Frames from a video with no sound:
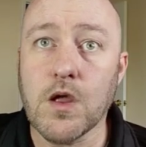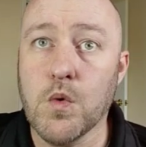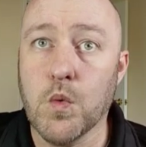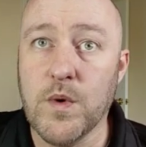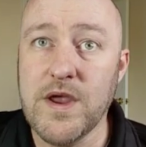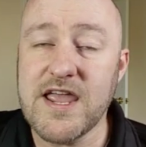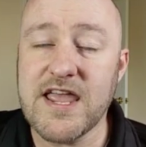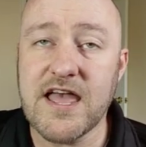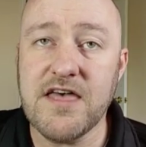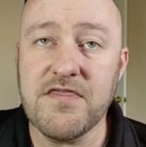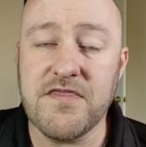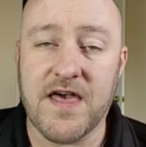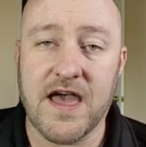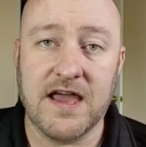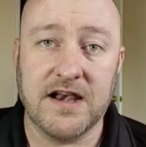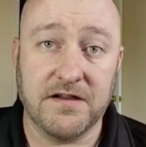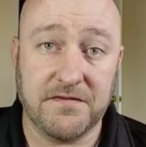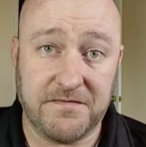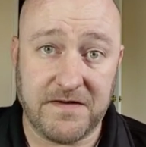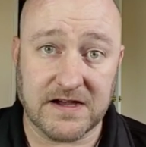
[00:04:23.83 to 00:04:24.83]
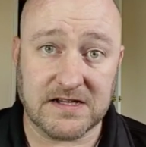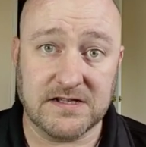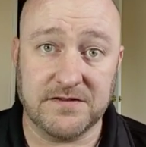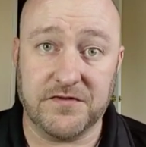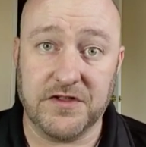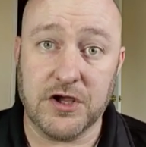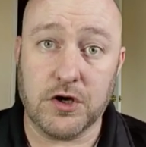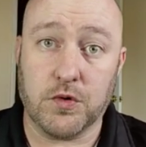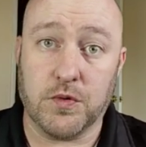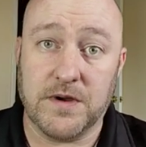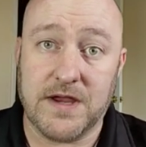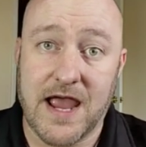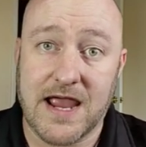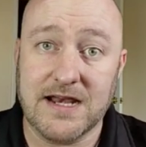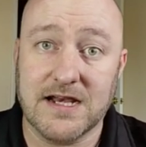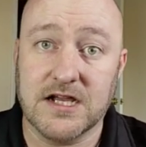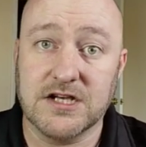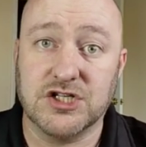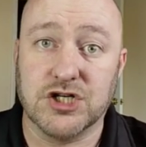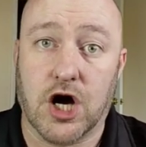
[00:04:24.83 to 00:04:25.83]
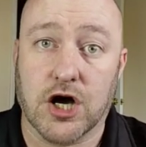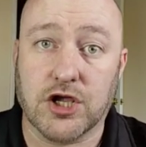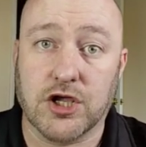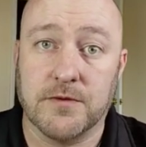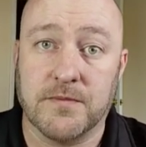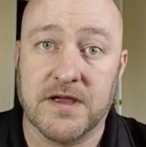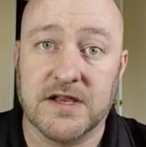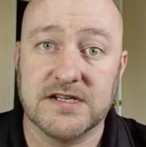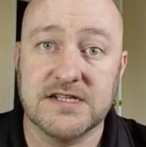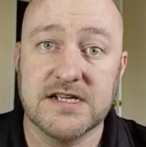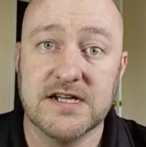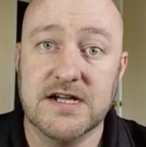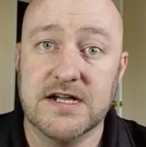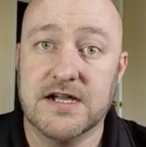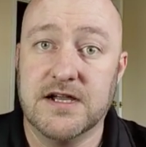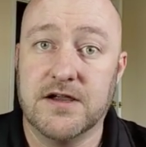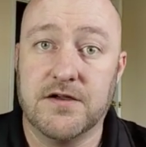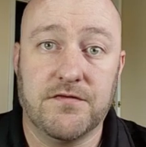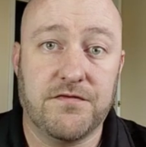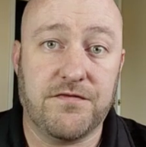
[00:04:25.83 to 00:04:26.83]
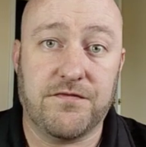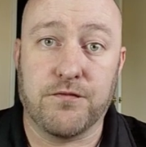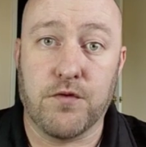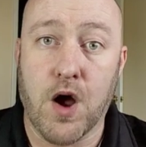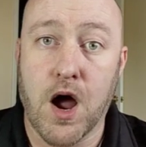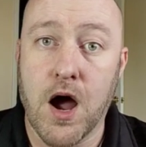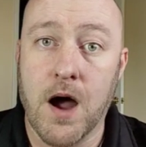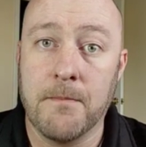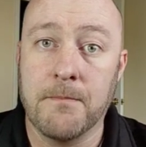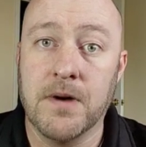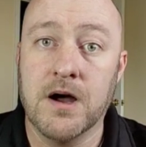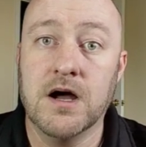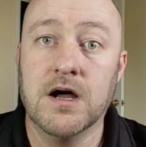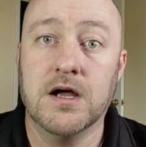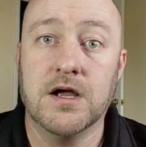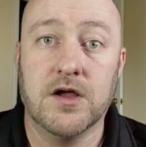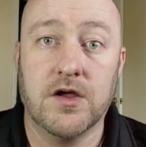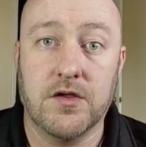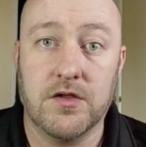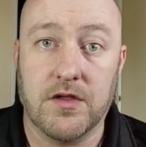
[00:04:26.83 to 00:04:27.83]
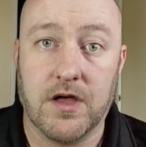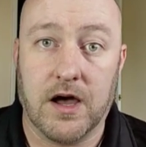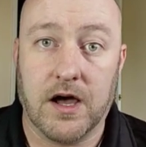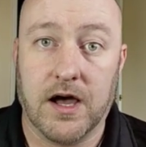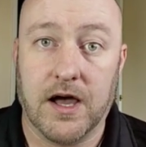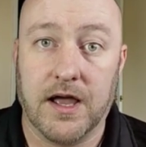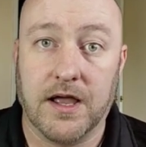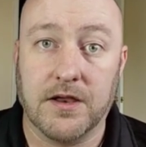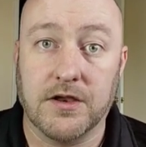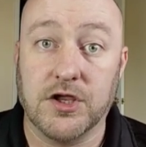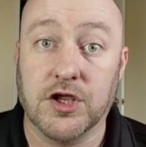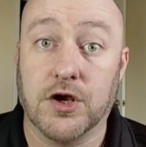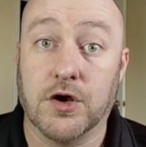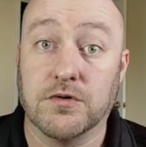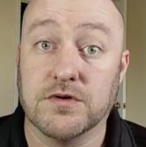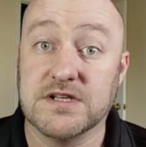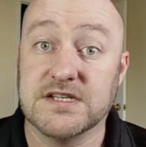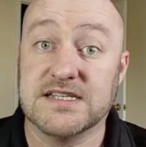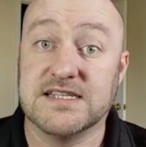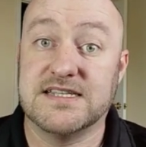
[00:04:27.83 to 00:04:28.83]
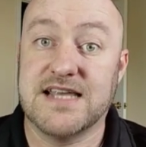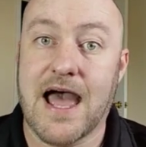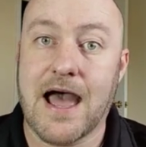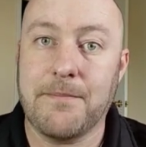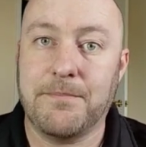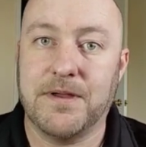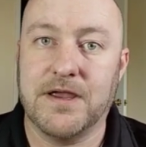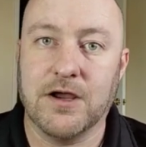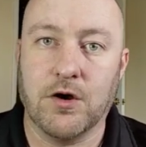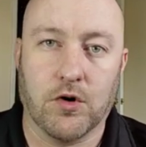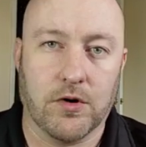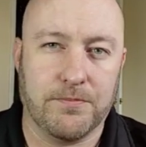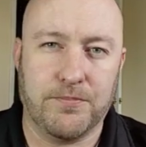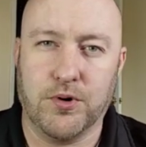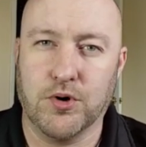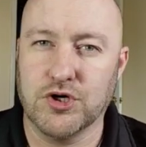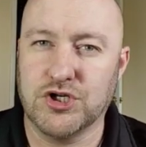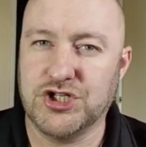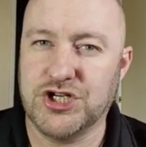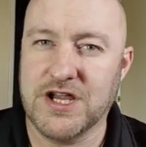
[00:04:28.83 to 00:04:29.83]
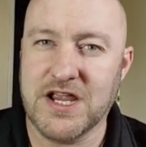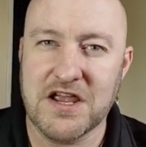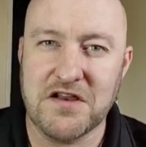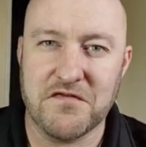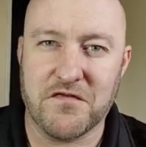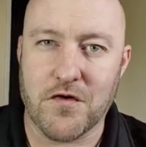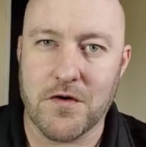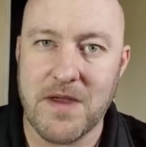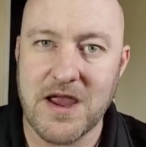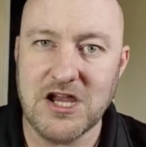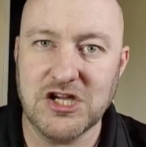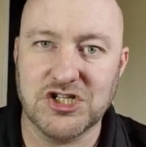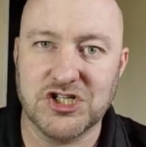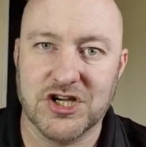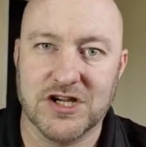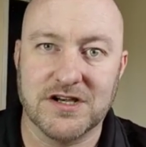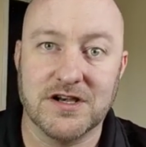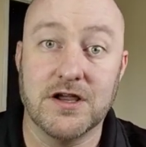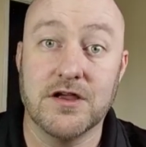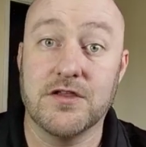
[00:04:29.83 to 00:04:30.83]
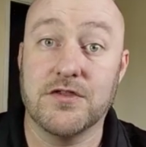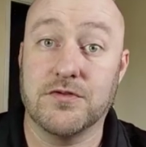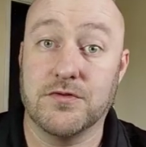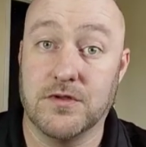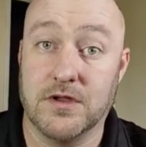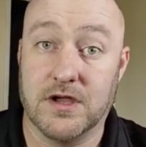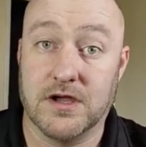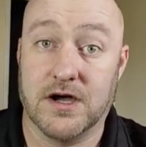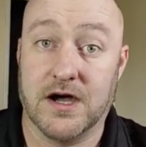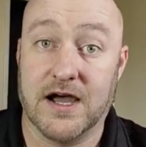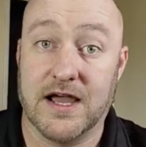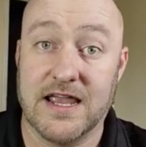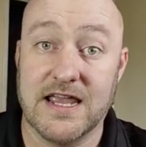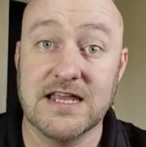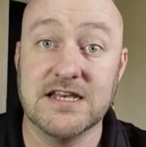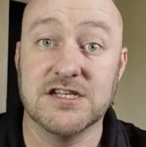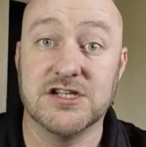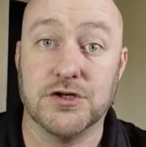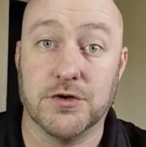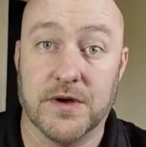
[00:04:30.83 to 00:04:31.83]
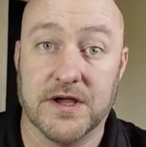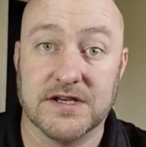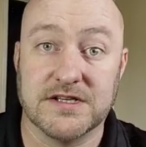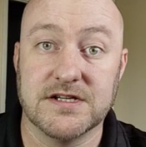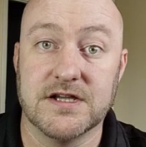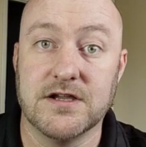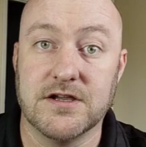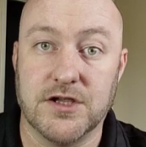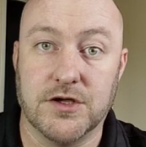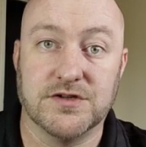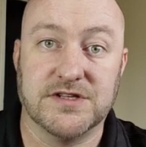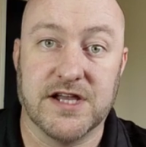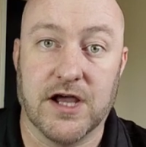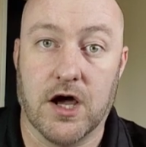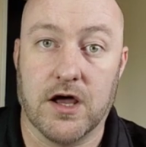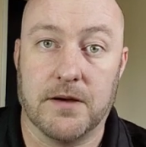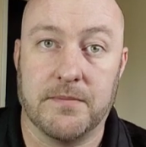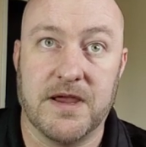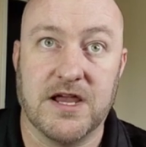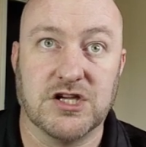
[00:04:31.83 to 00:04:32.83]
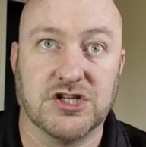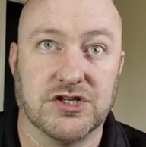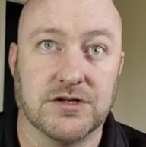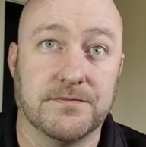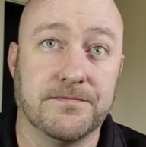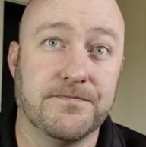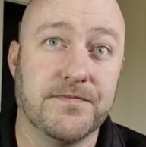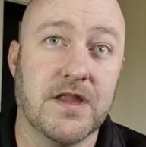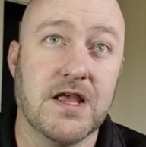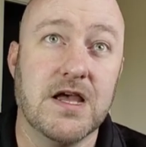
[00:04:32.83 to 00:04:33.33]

we can then effectively create a document from uh, you know, zapping or pushing information uh, into it using automation.